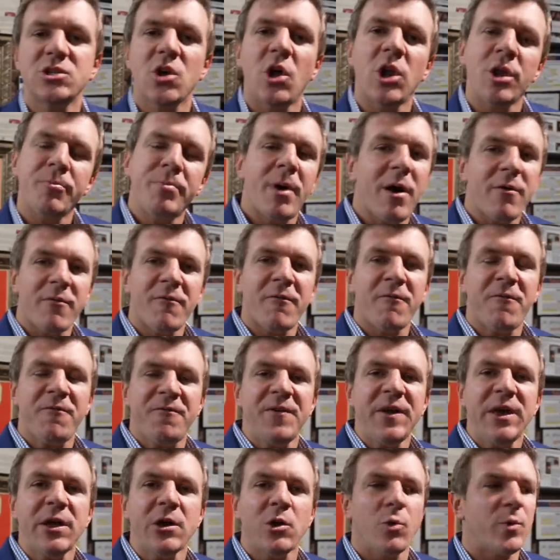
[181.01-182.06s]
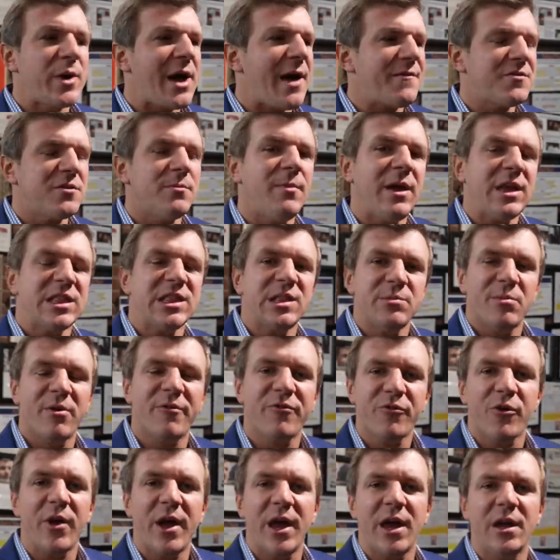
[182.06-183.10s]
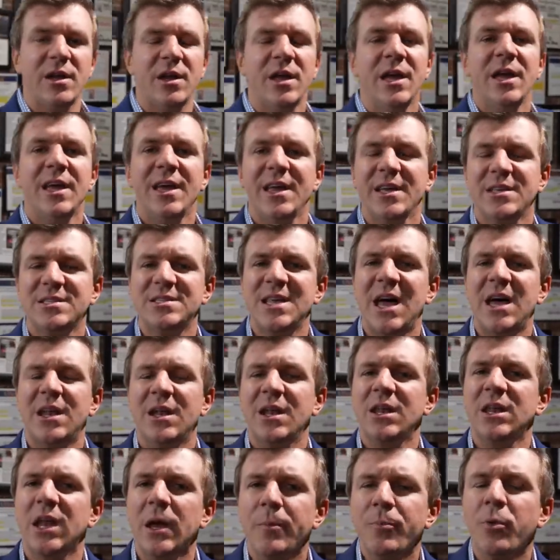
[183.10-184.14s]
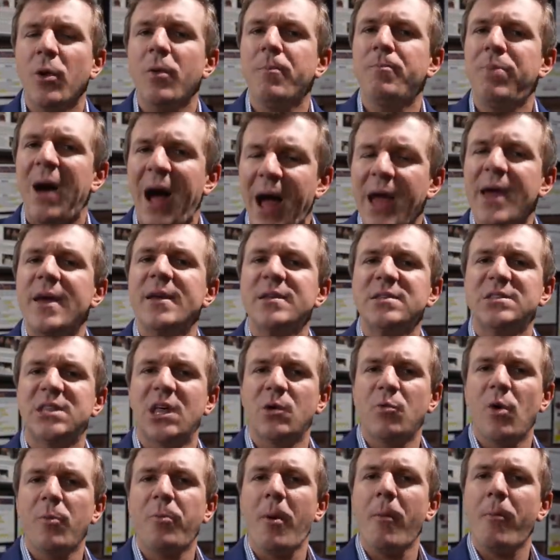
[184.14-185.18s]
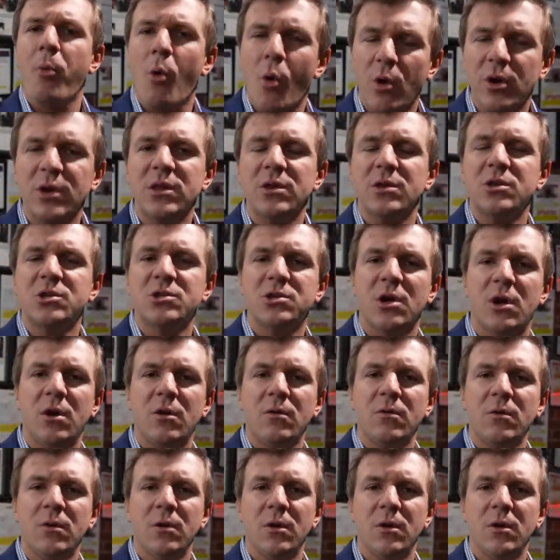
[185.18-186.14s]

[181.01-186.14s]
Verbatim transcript: all about fear, we have to make them afraid. Is that liberal bias that we're purporting to show?